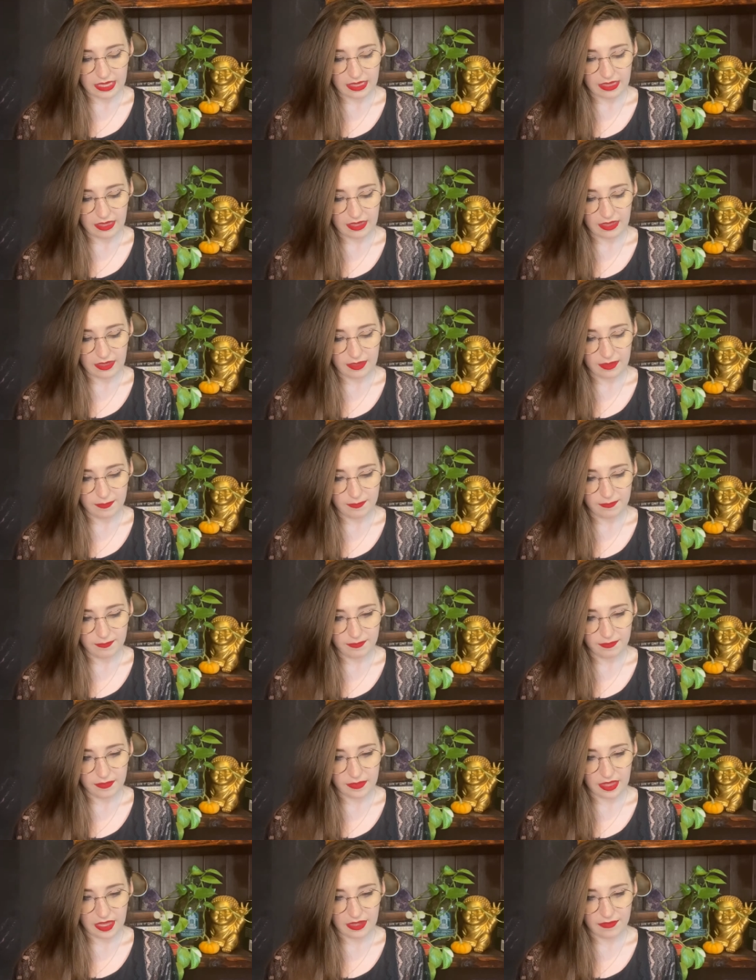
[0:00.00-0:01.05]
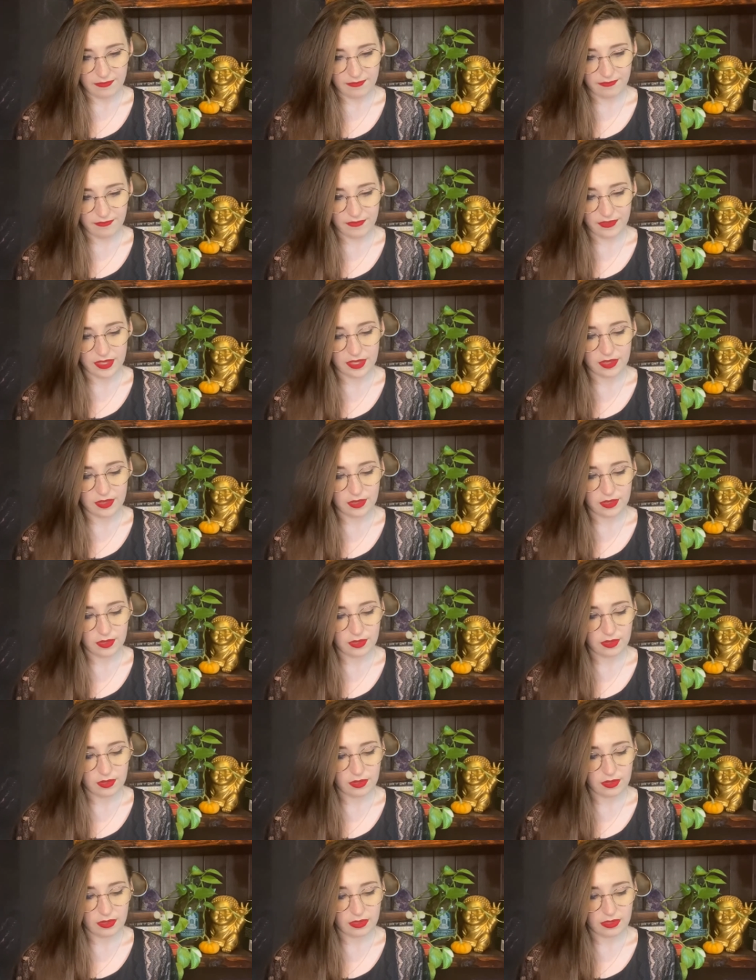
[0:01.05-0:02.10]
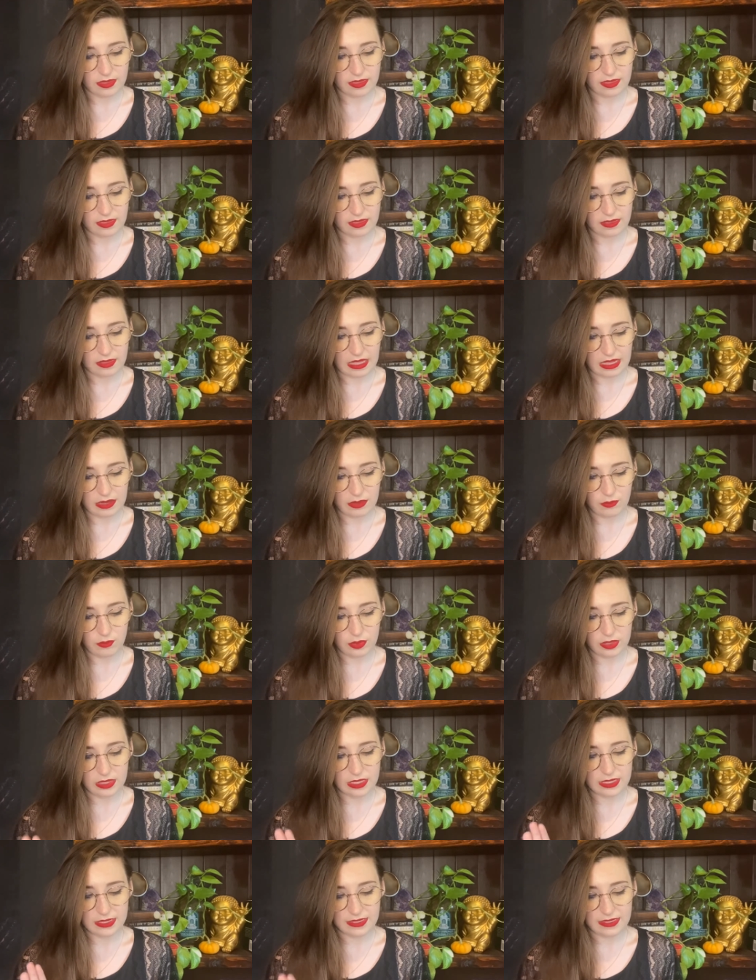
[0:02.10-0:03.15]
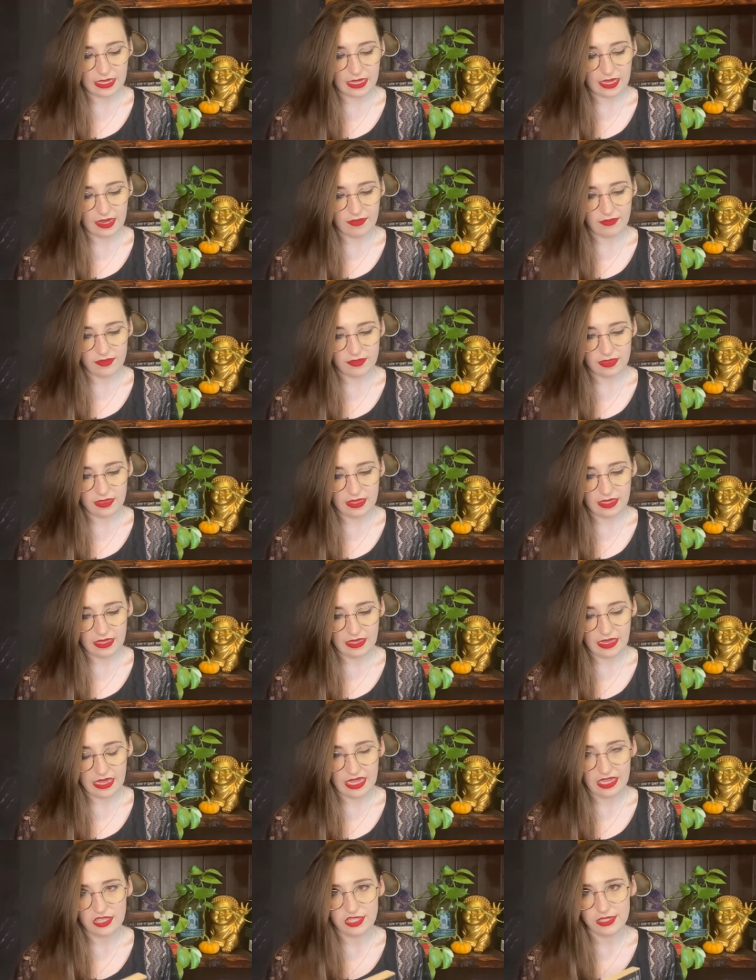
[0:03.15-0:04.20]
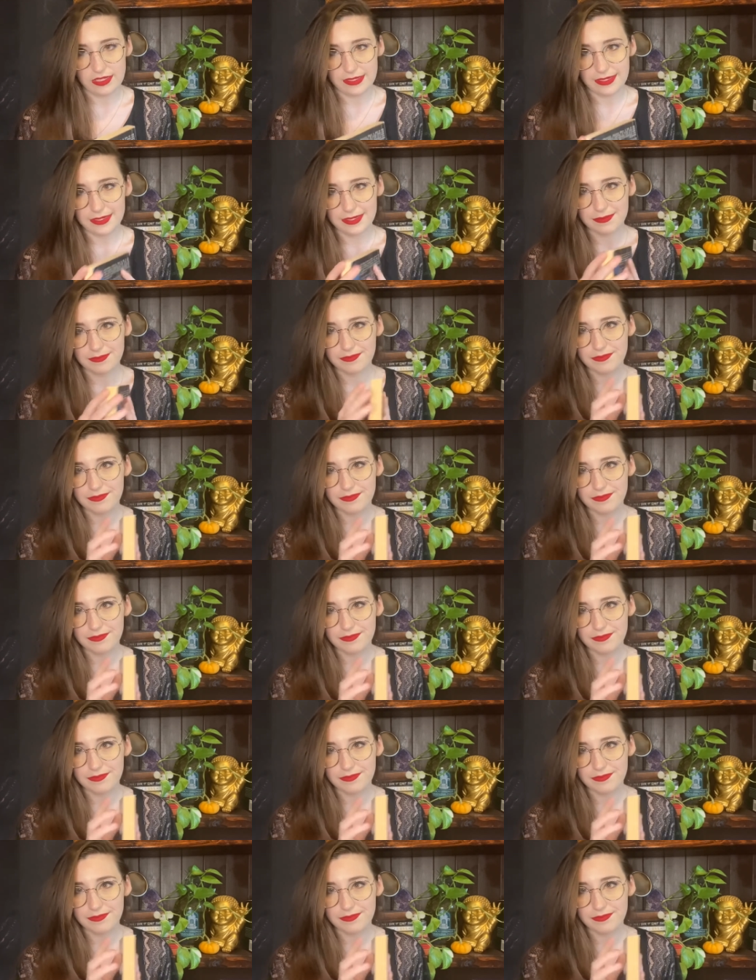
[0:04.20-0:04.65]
I feel that it really saved the edges.